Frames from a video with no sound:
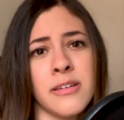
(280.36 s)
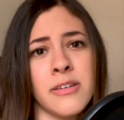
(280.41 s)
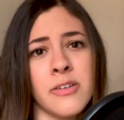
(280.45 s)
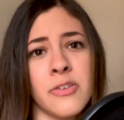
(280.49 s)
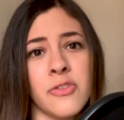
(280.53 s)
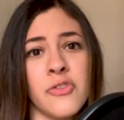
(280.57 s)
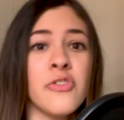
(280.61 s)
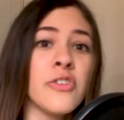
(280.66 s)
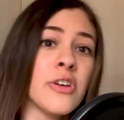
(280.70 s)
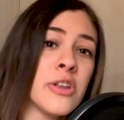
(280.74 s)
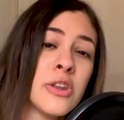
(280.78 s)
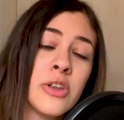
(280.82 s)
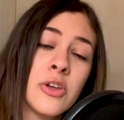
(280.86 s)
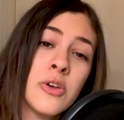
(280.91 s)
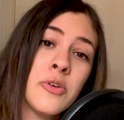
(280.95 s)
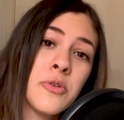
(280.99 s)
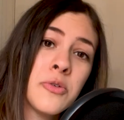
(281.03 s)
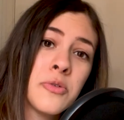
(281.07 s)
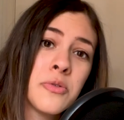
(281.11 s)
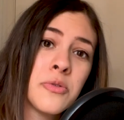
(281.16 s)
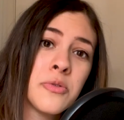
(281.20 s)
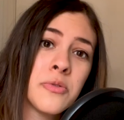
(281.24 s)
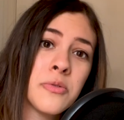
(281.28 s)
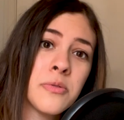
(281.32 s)
she
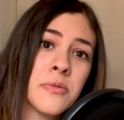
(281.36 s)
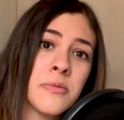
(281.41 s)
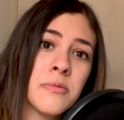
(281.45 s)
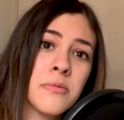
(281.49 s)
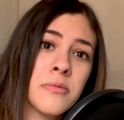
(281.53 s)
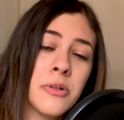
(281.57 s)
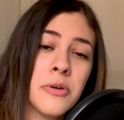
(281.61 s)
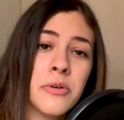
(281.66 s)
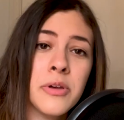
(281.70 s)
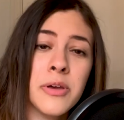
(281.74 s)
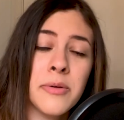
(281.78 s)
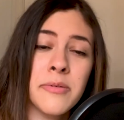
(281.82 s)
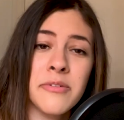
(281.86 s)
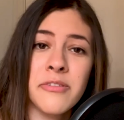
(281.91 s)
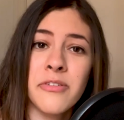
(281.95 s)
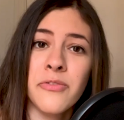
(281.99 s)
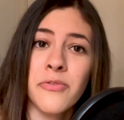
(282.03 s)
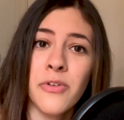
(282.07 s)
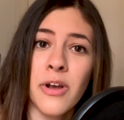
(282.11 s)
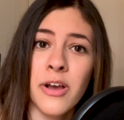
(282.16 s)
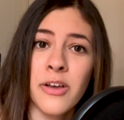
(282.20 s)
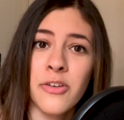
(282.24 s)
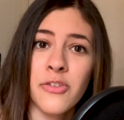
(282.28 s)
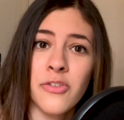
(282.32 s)
knew Loki was a
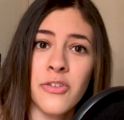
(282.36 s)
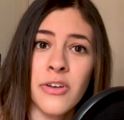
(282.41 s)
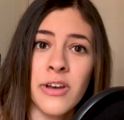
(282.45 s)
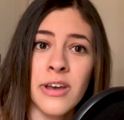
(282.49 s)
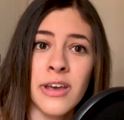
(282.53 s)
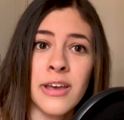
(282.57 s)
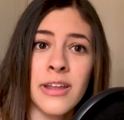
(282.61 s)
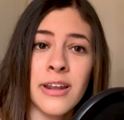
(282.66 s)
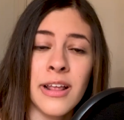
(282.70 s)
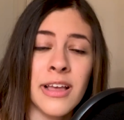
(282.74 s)
frost giant